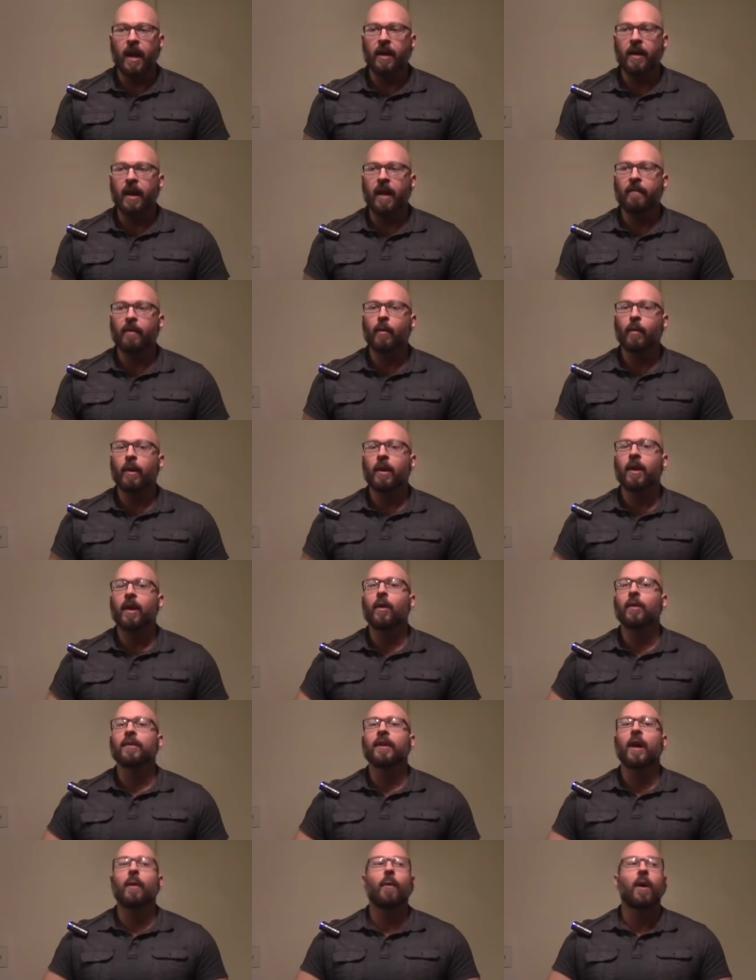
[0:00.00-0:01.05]
Everyone
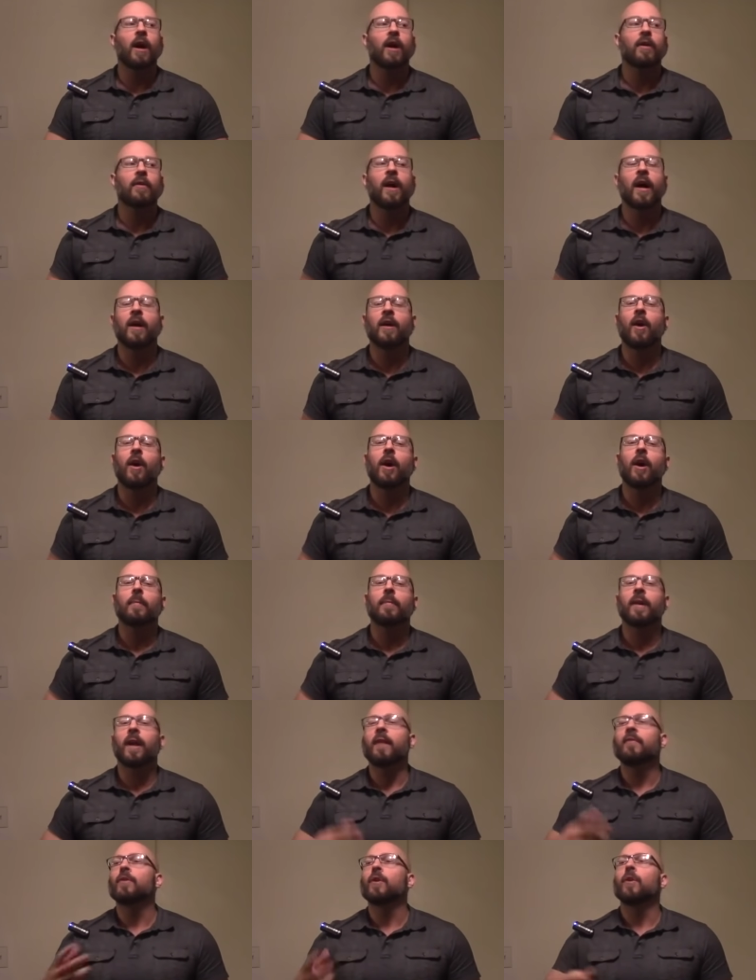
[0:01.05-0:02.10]
knows I walk around armed,
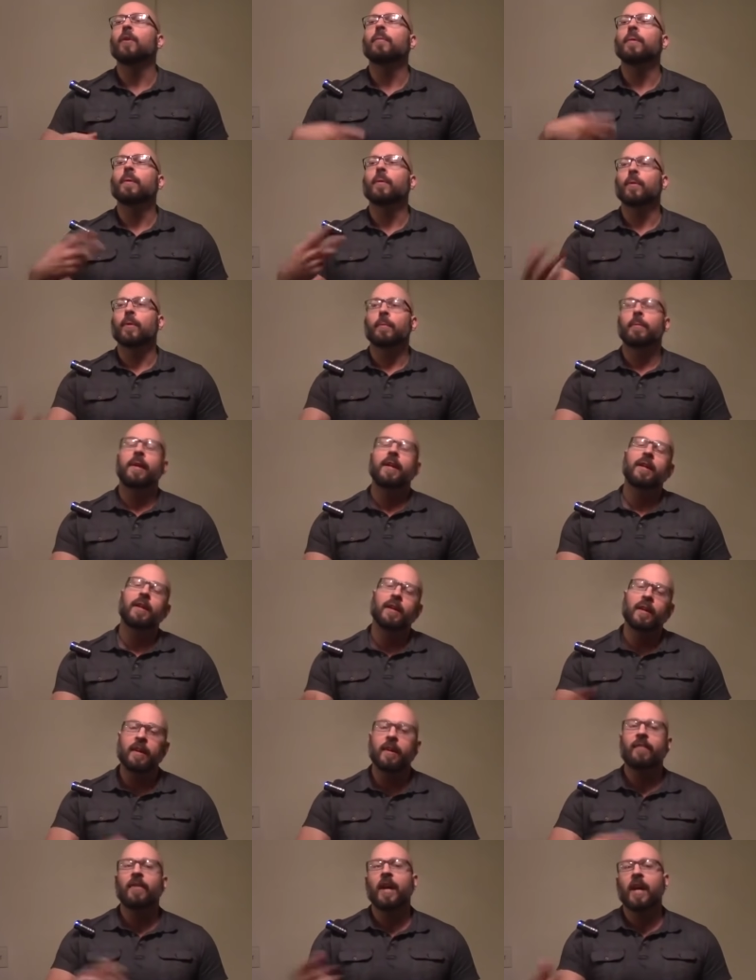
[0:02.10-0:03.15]
and I've told people
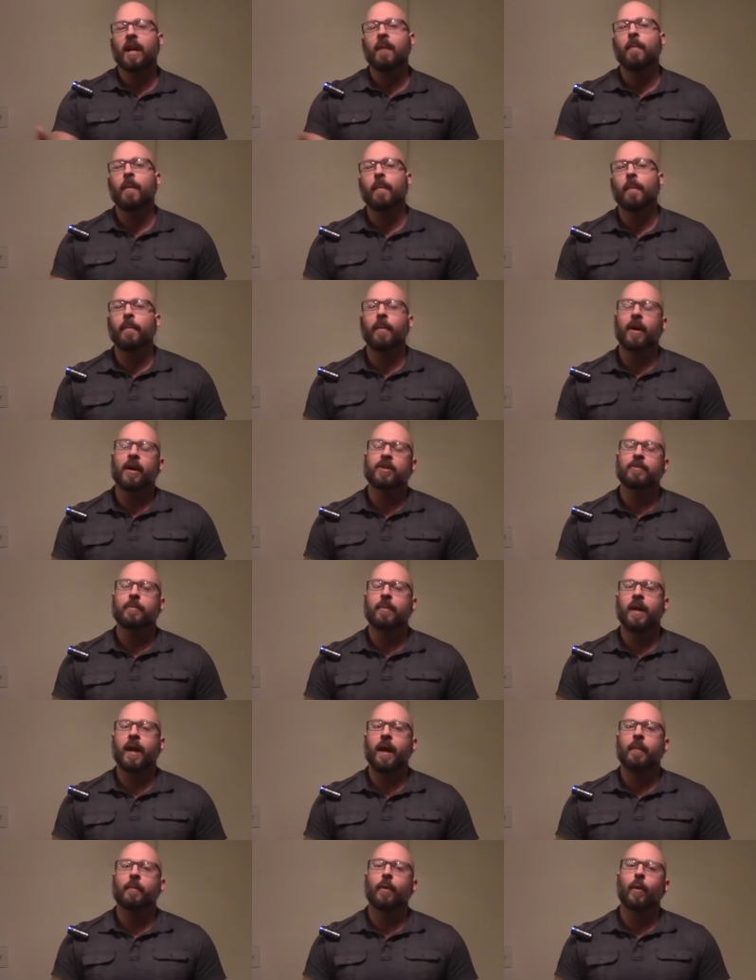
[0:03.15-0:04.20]
repeatedly, if they come up and punch
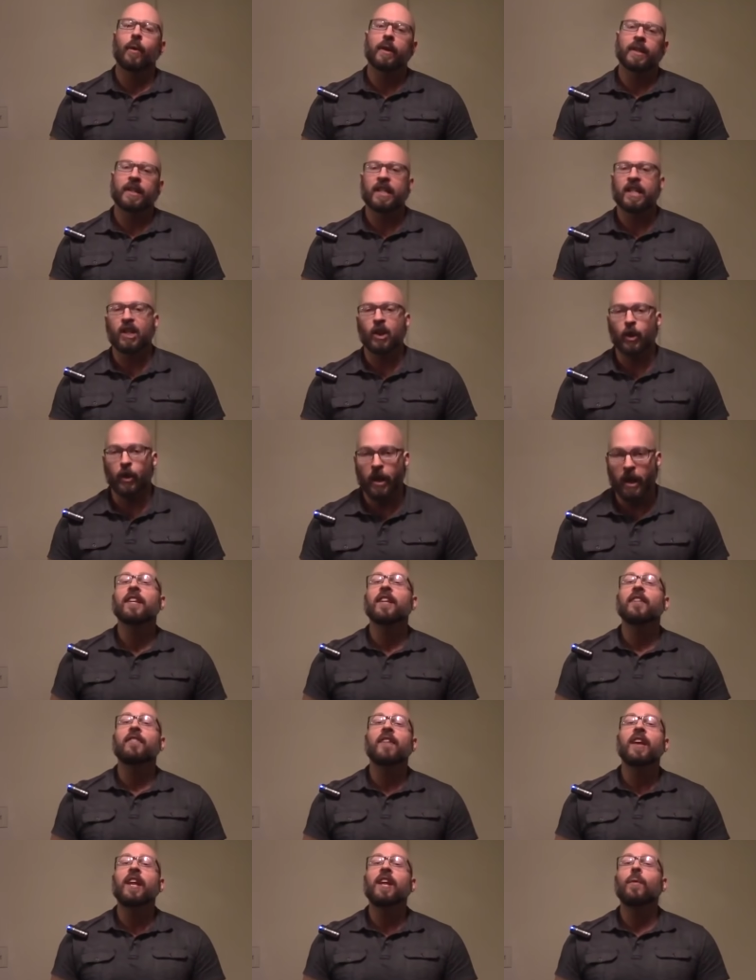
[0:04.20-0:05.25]
me, I'm going to kill them.
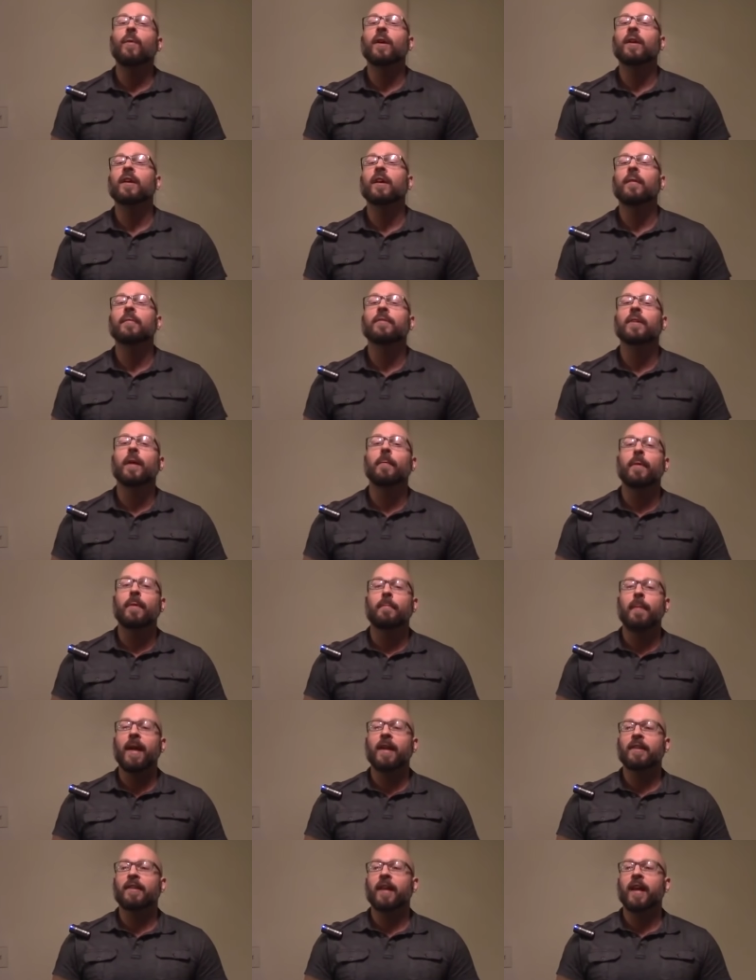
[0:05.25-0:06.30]
If anyone comes up and
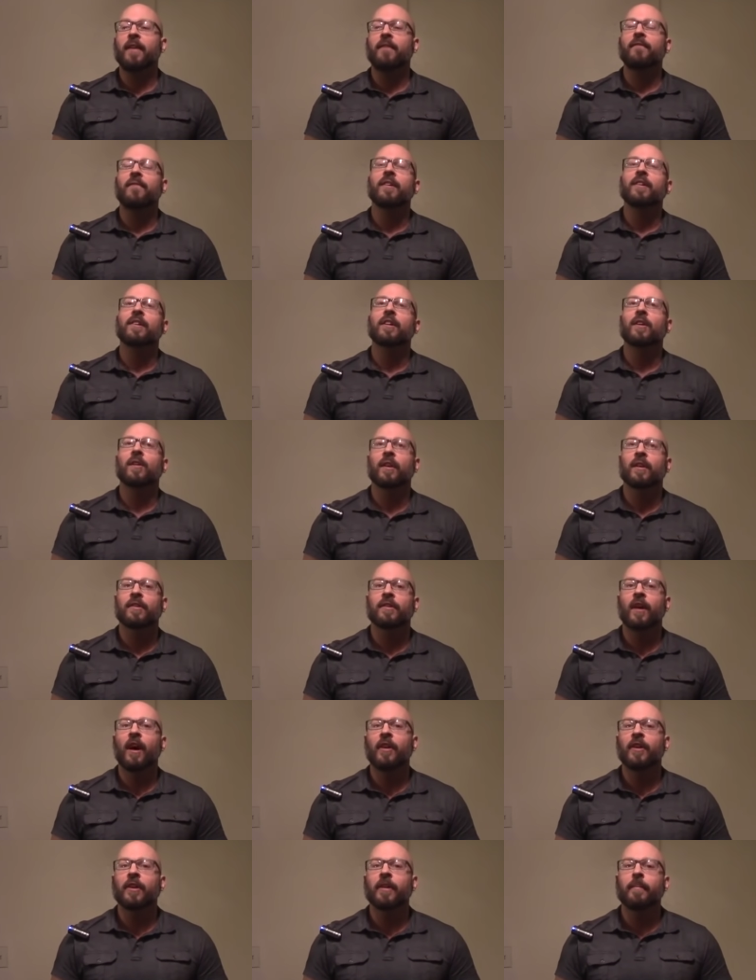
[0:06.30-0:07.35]
makes a physical
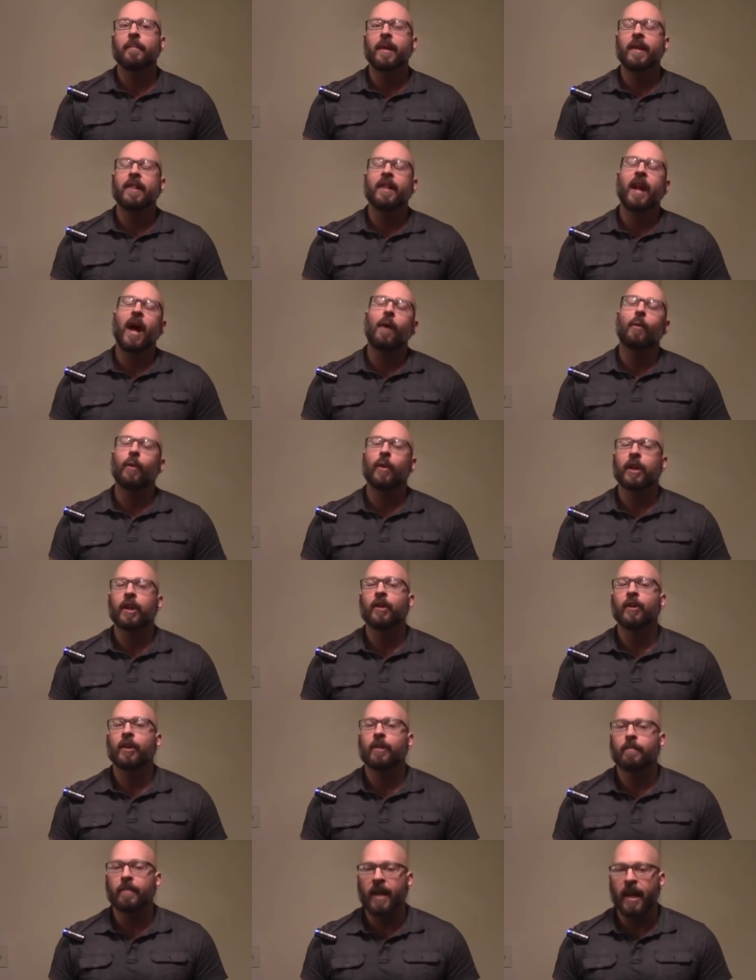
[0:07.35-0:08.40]
assault at me, then I will
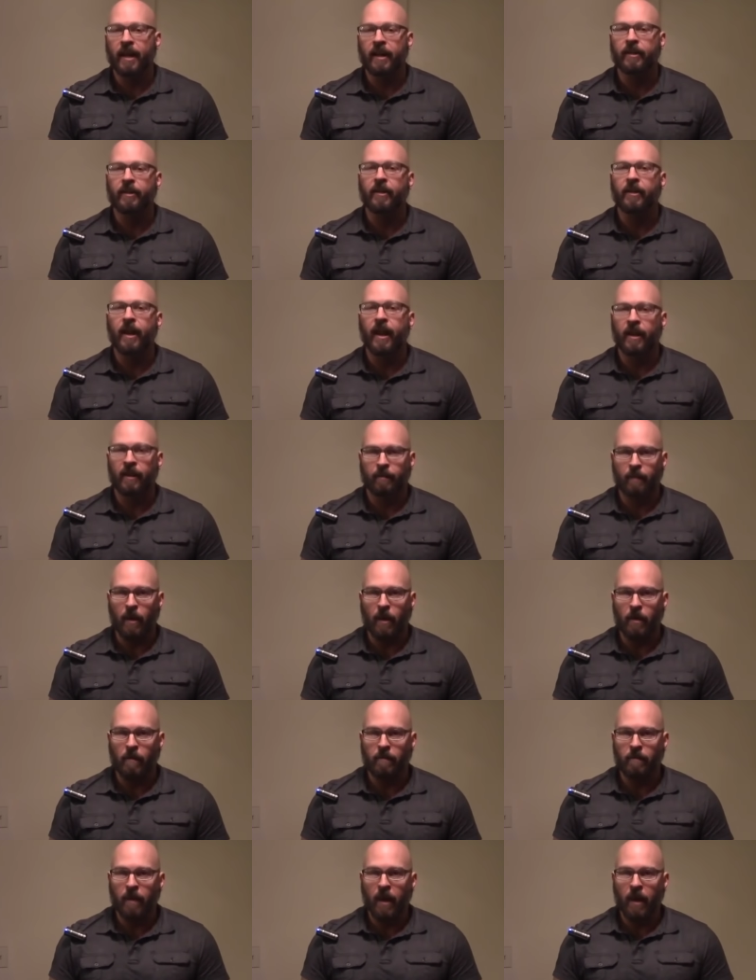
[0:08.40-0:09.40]
kill them dead at their expo.